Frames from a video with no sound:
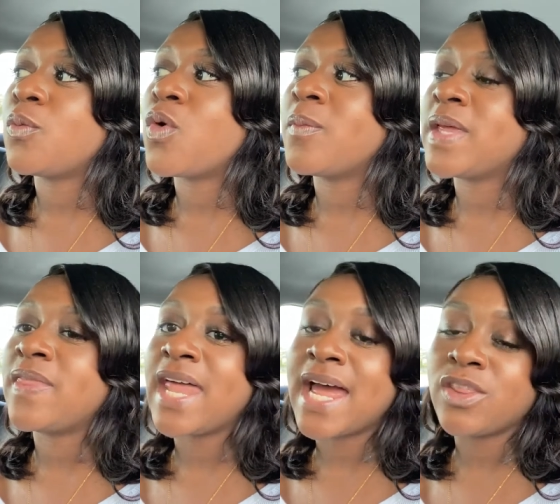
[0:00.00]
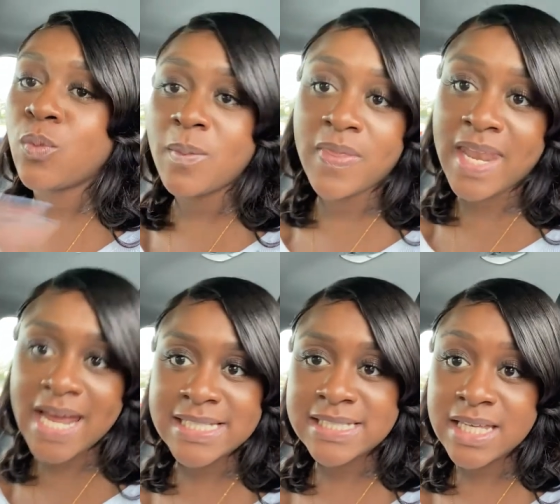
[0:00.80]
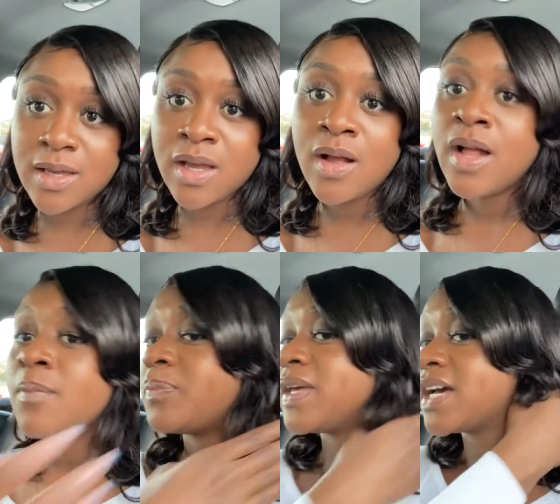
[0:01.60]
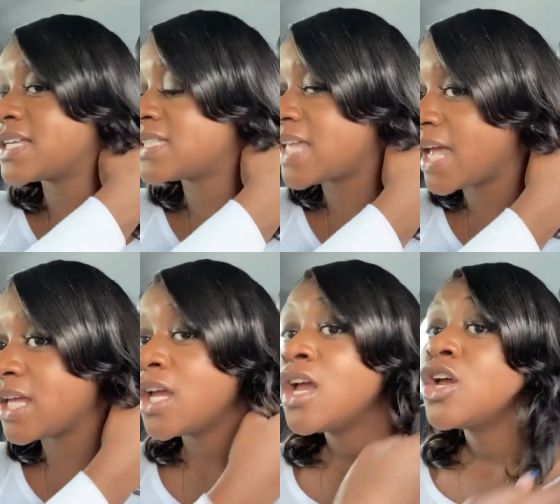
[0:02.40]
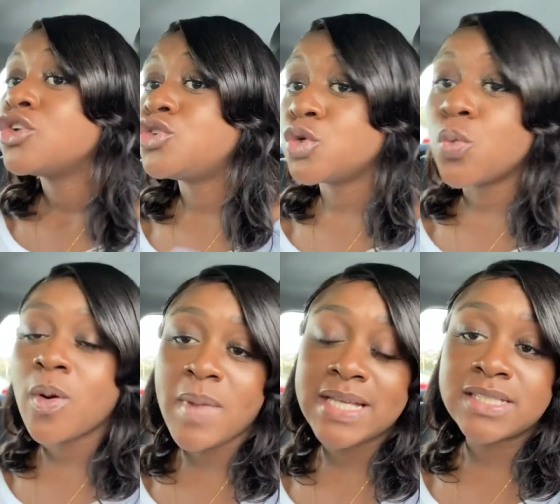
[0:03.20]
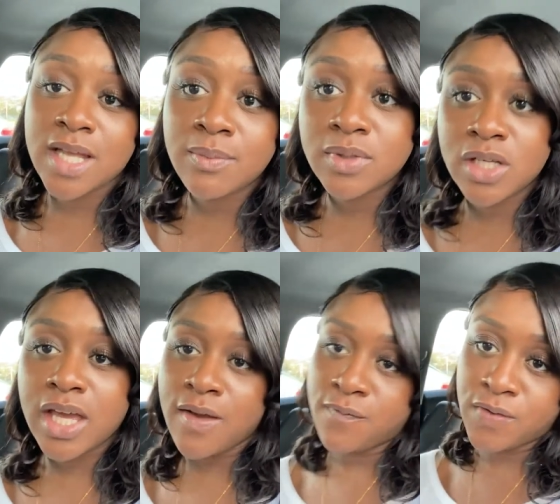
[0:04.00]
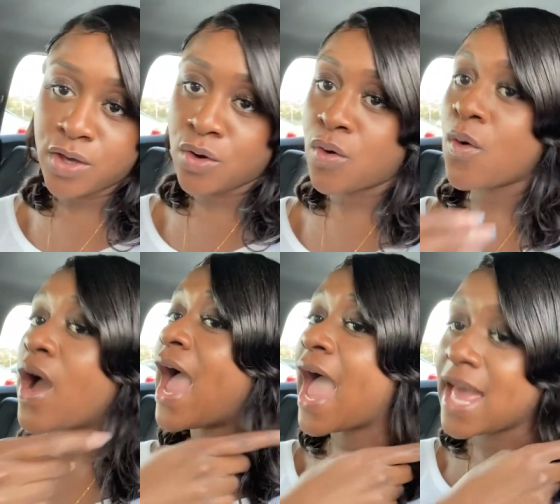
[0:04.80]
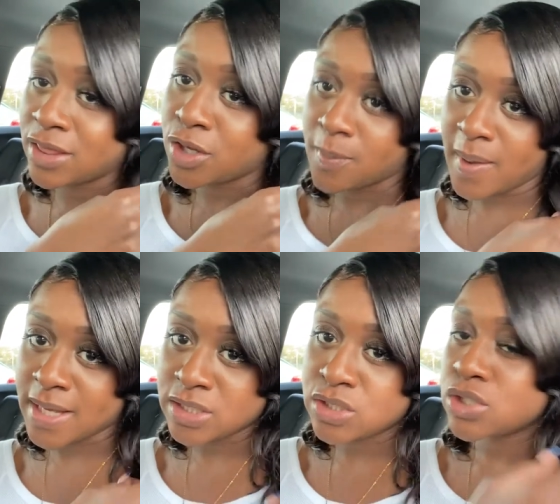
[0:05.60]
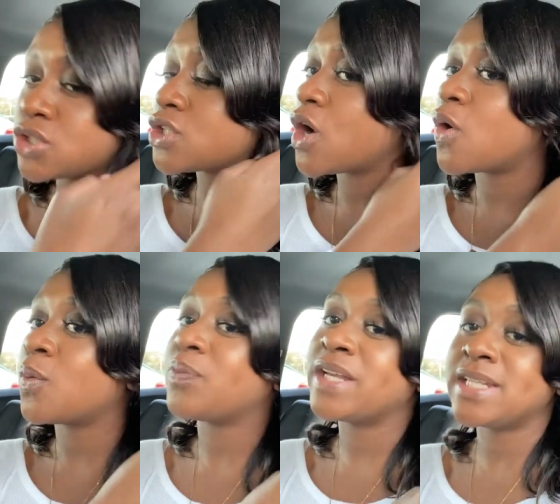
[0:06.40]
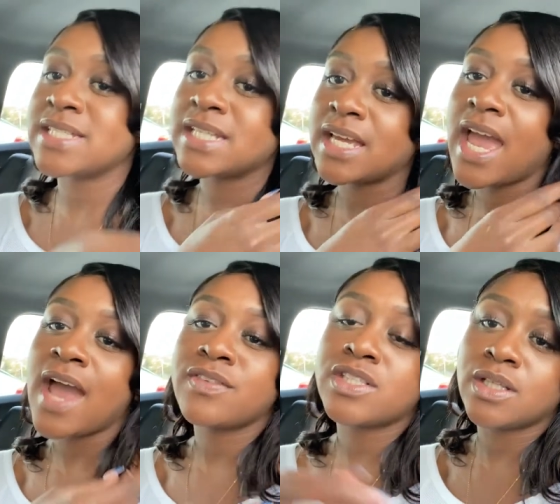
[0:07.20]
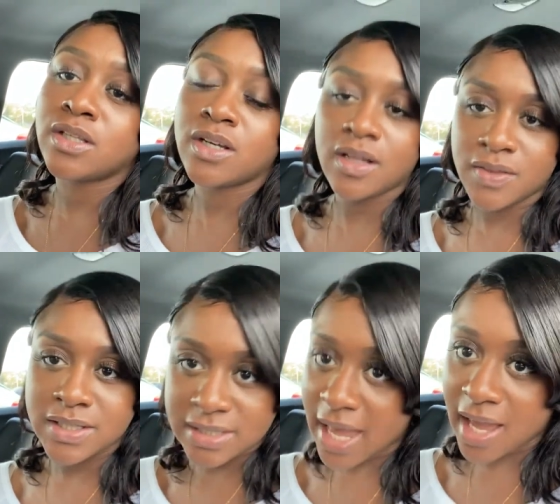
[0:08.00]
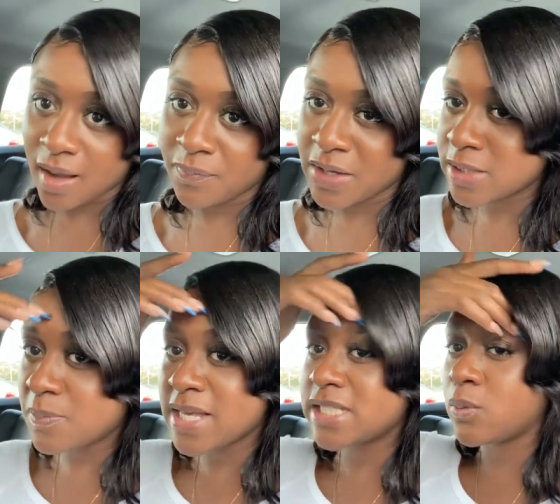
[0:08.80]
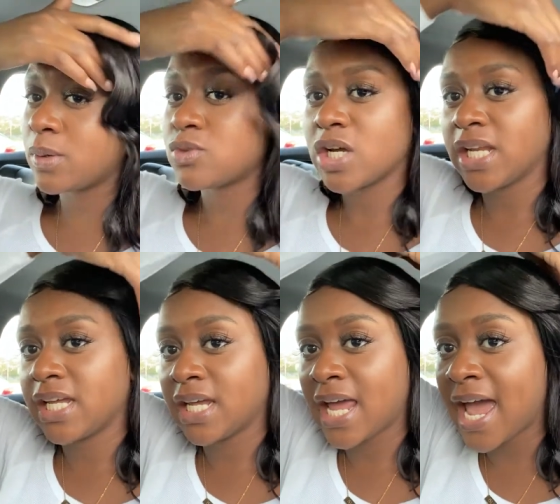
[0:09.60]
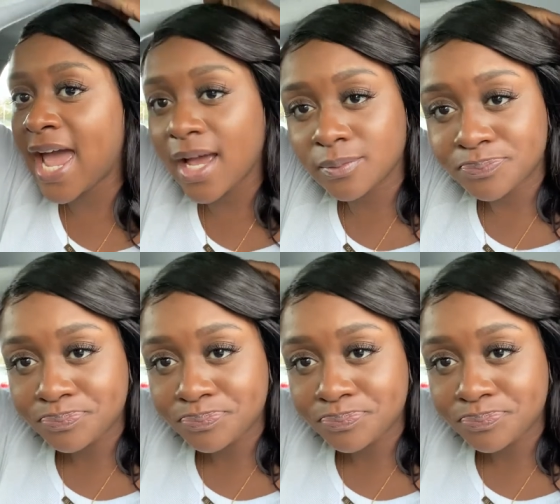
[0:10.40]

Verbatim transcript: the woman that I, the women that i see because they do what makes them look and feel at their best. So it doesn't have to look the same. That's basically what I'm trying to get at.